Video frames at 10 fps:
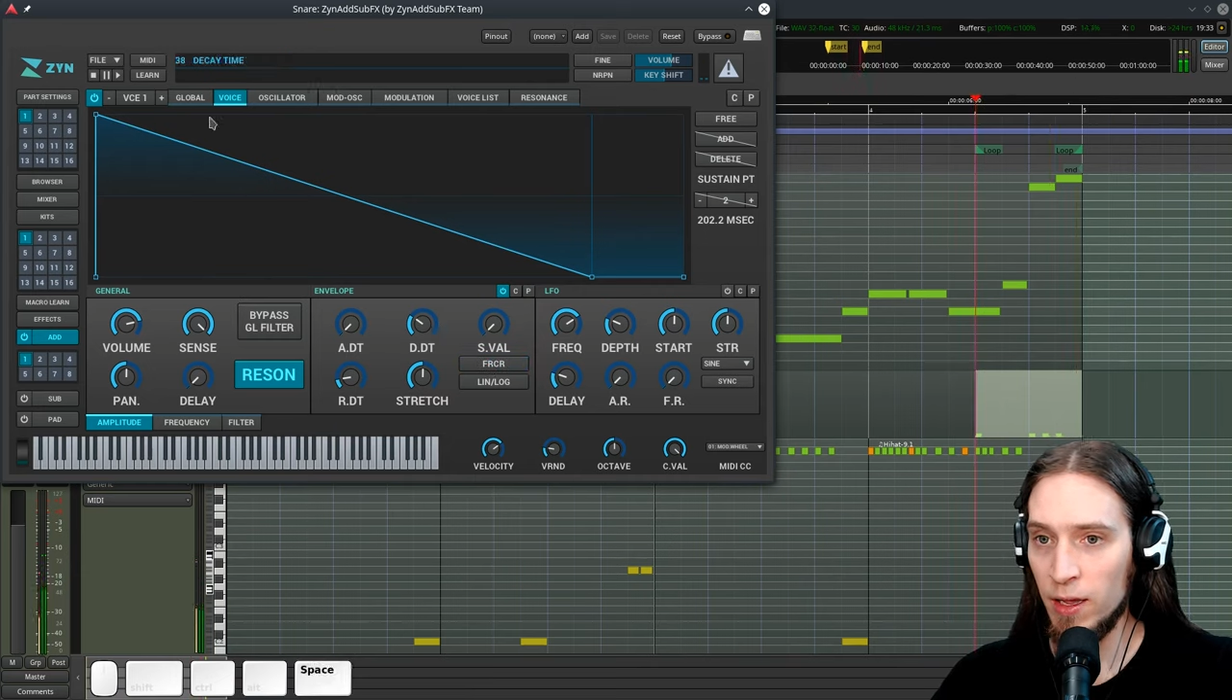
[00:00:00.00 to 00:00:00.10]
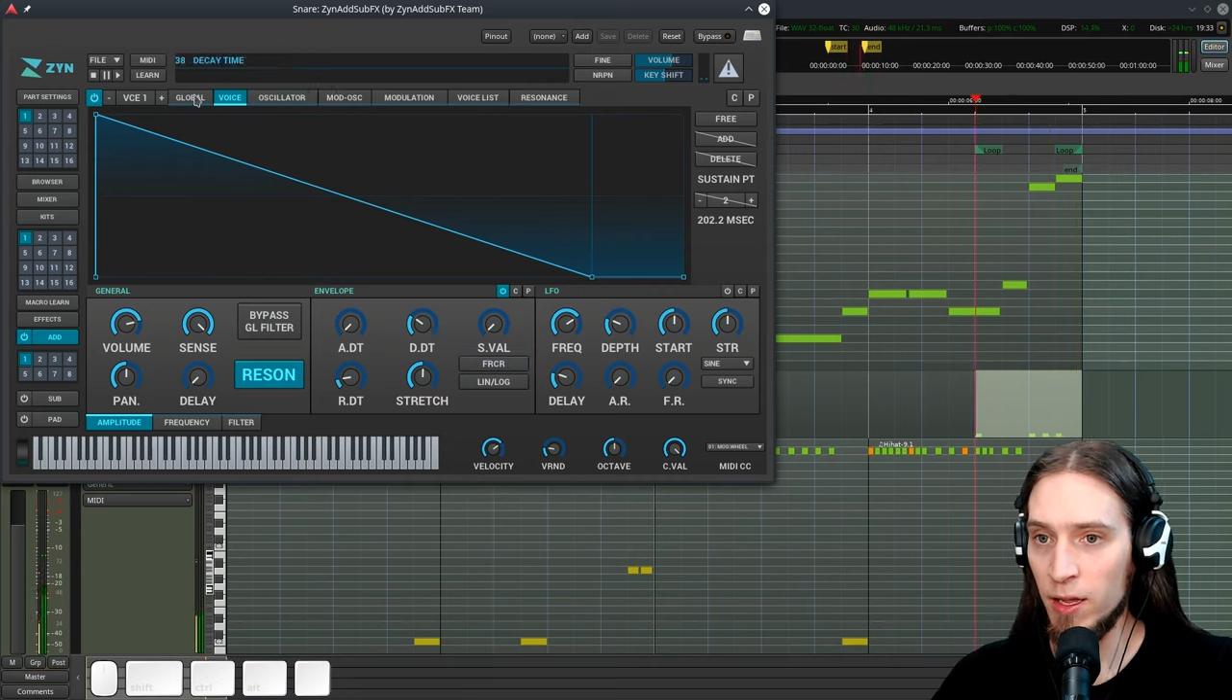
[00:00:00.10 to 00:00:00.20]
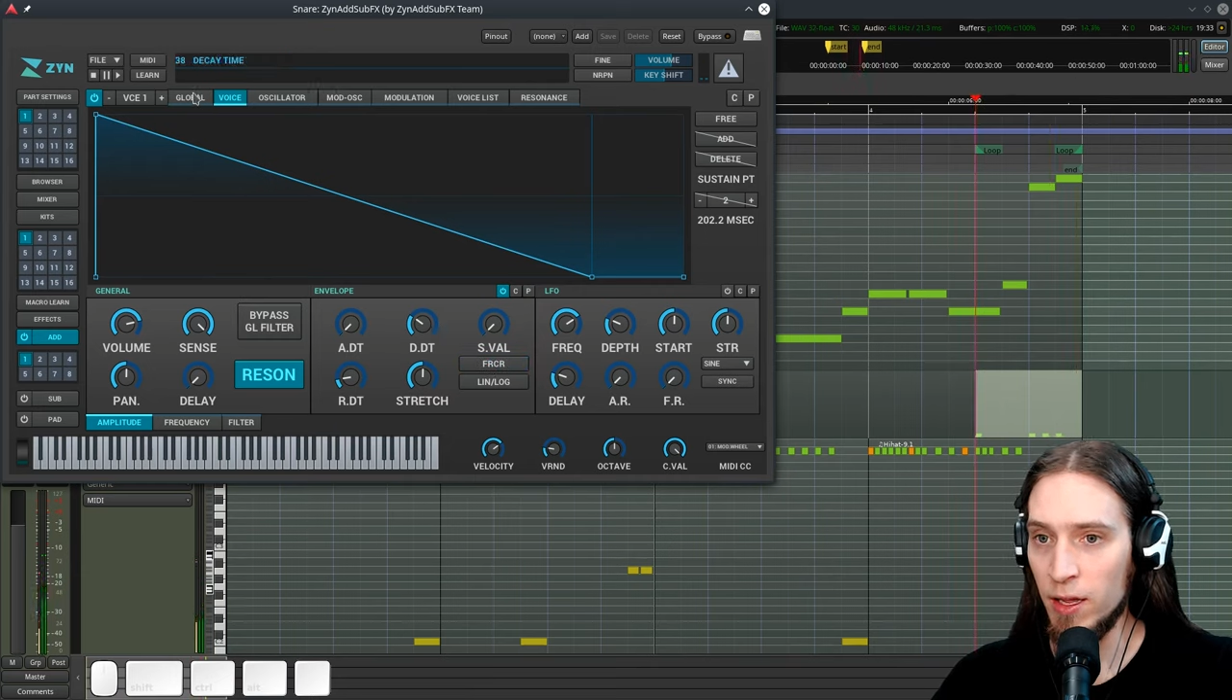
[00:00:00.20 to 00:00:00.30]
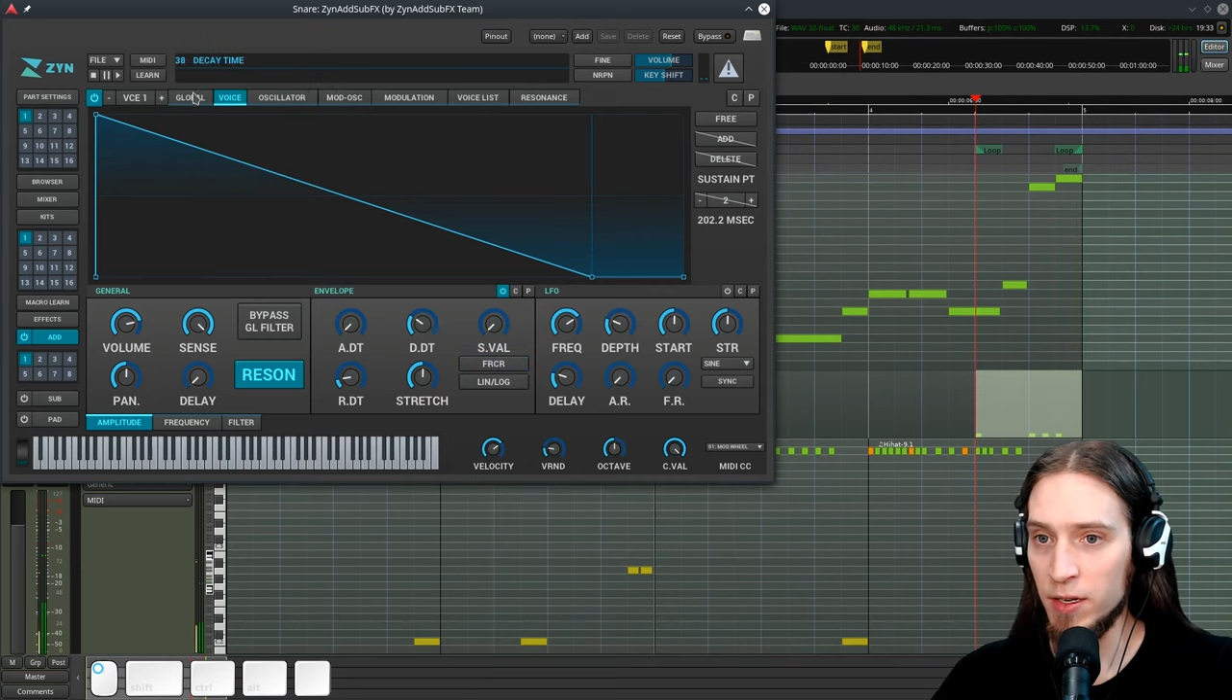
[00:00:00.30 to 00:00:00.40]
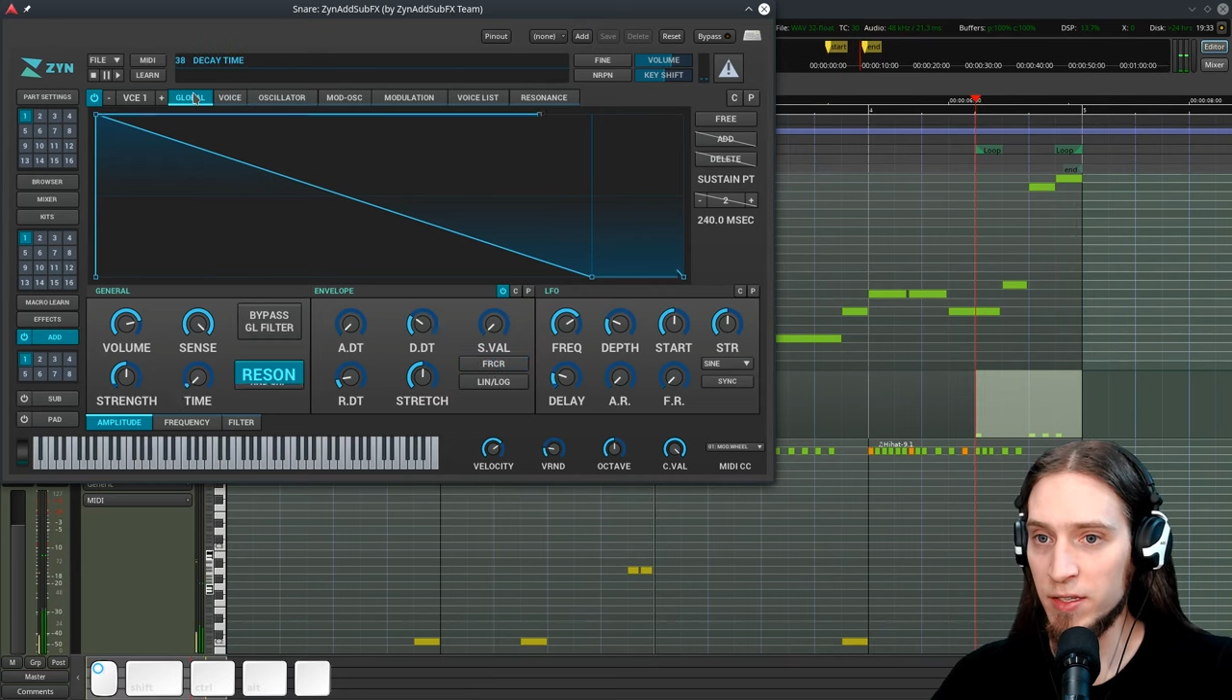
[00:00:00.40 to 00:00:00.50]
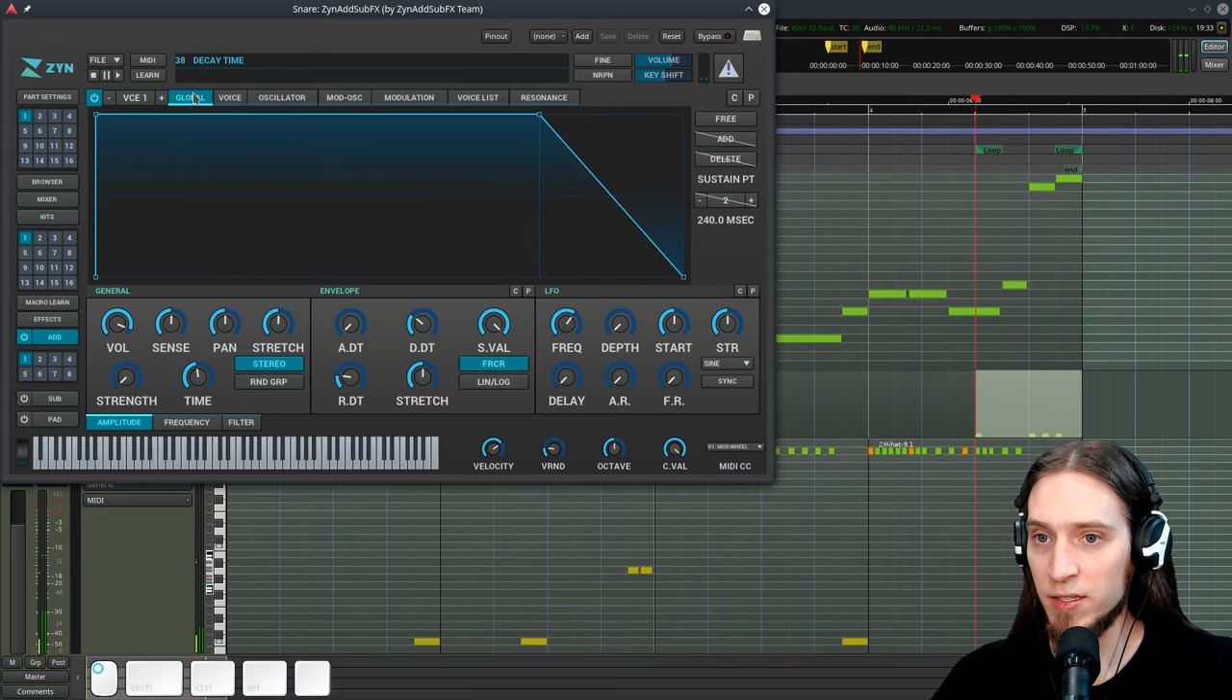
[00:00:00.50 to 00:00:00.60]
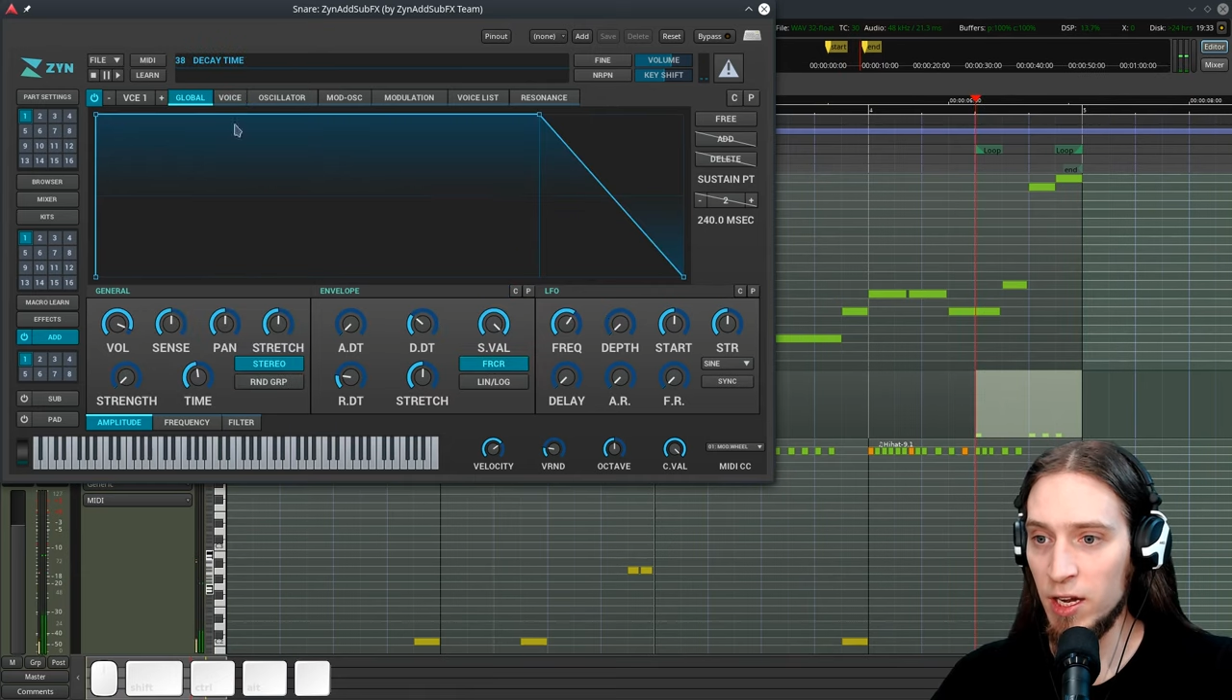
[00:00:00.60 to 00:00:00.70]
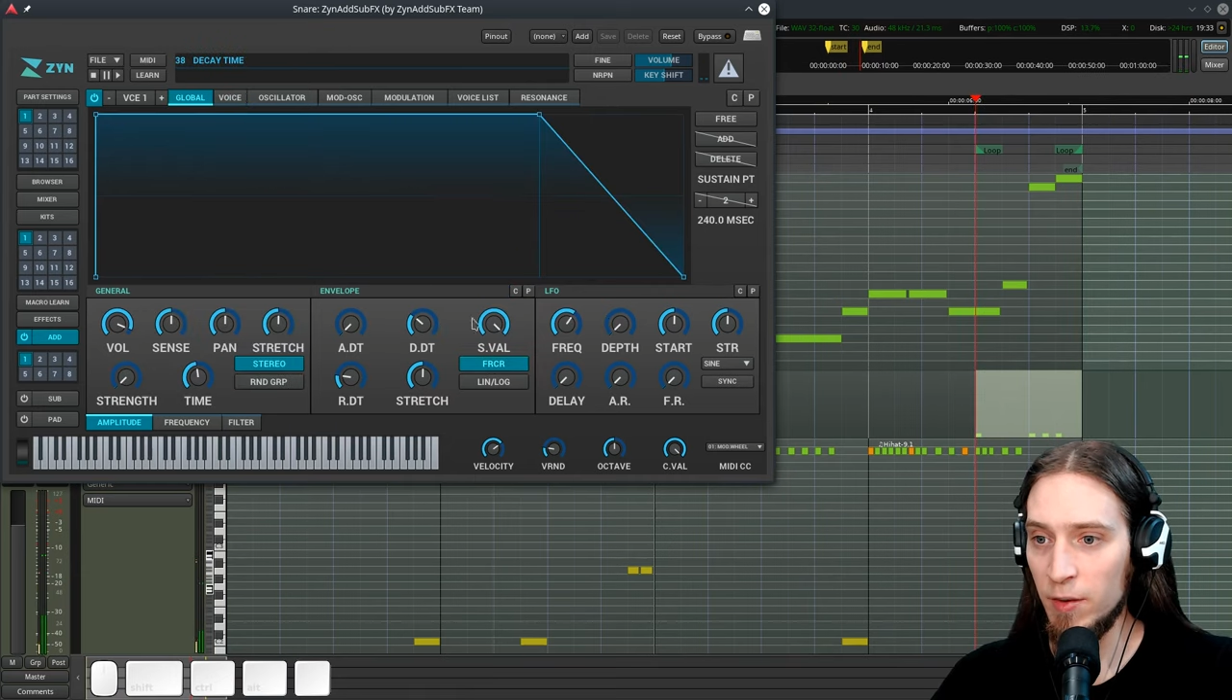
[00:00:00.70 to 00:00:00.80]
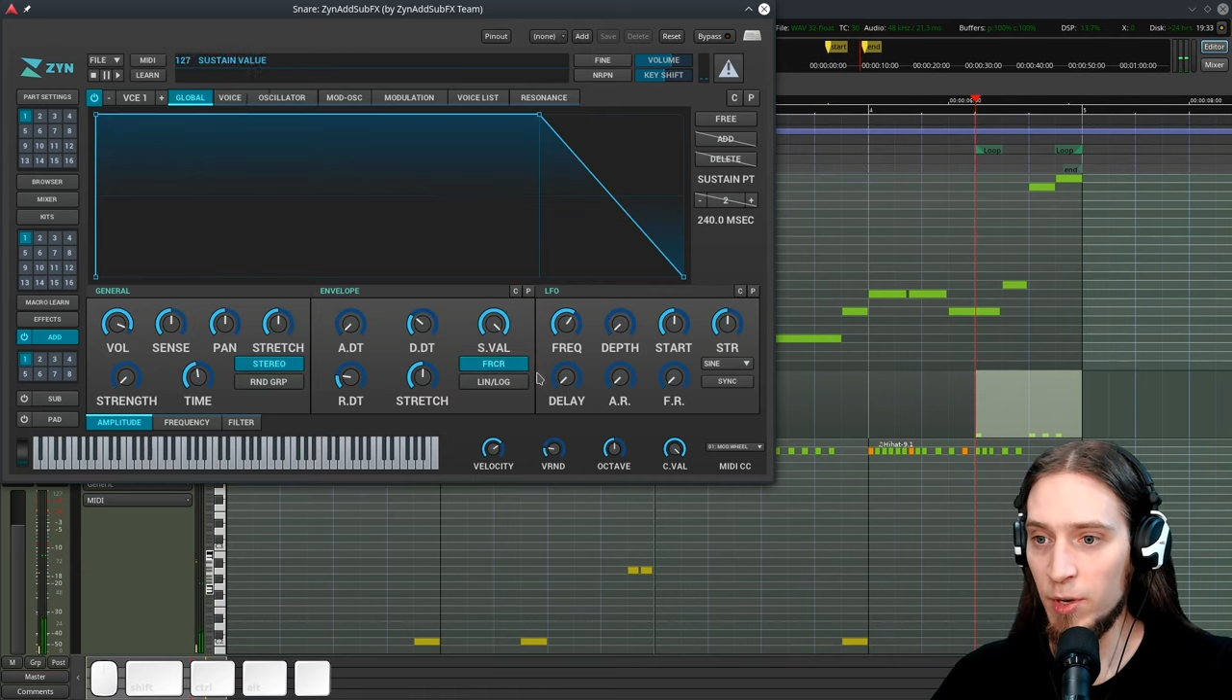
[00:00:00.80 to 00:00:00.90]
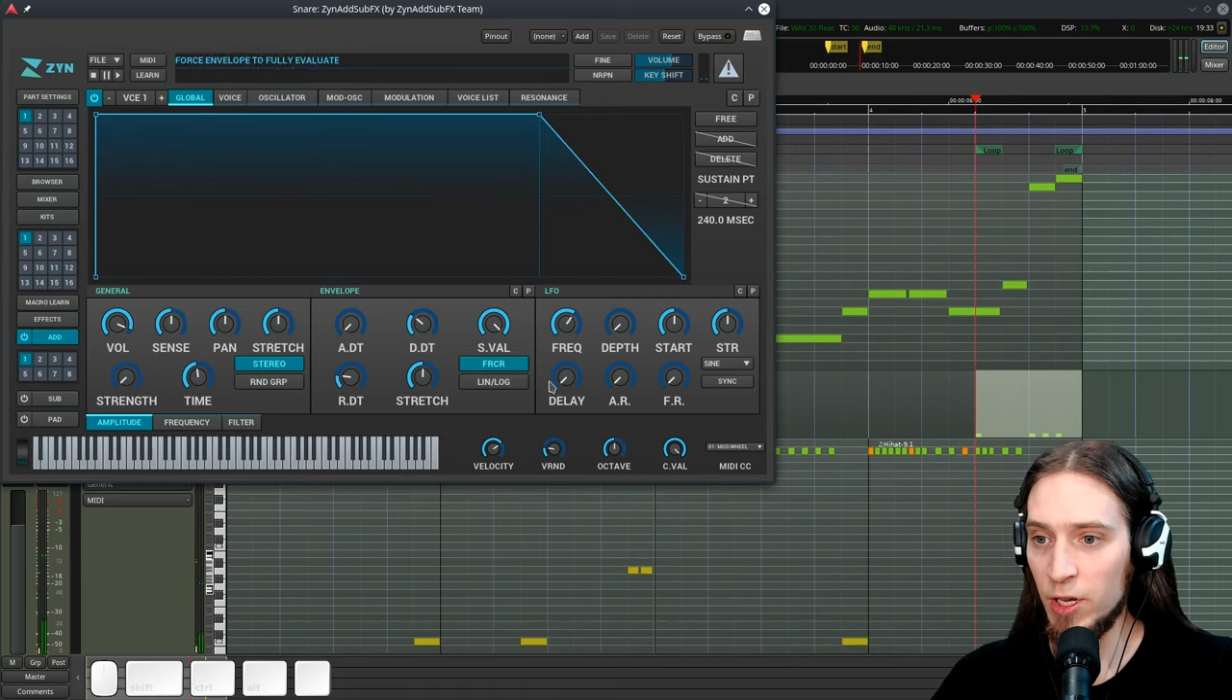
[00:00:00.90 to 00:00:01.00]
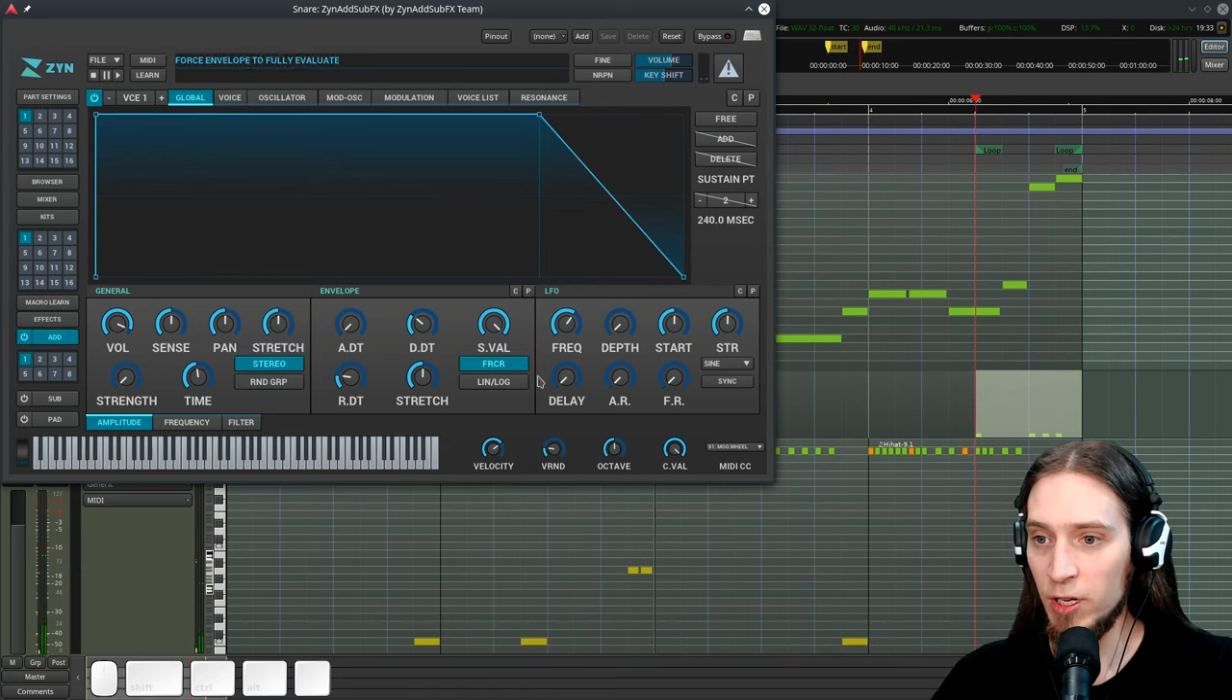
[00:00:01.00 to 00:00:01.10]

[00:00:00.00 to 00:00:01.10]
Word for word: And the same